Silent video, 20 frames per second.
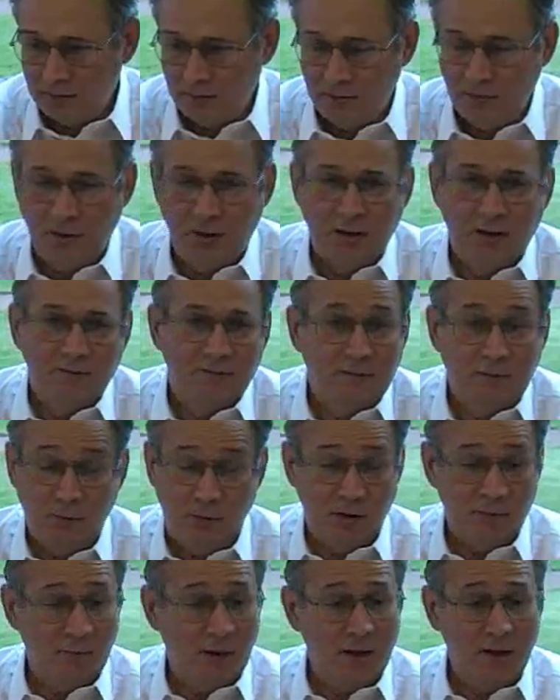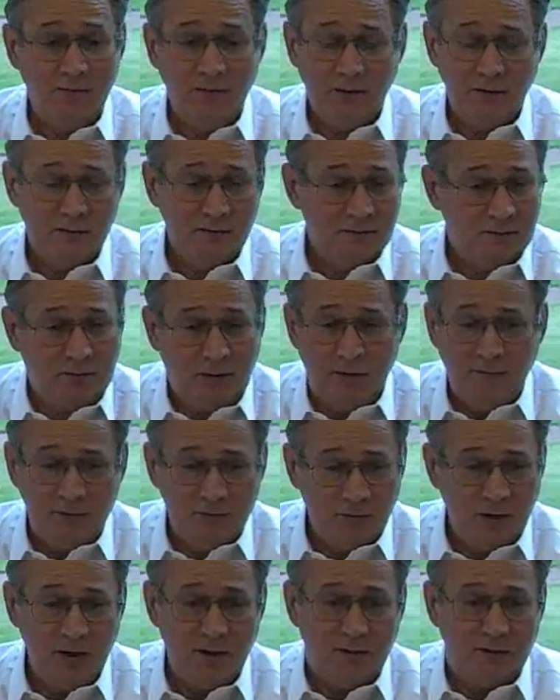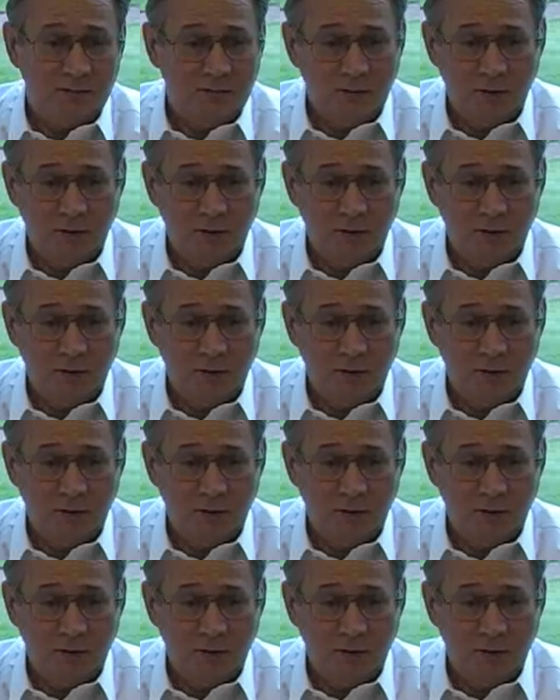may even crave a drink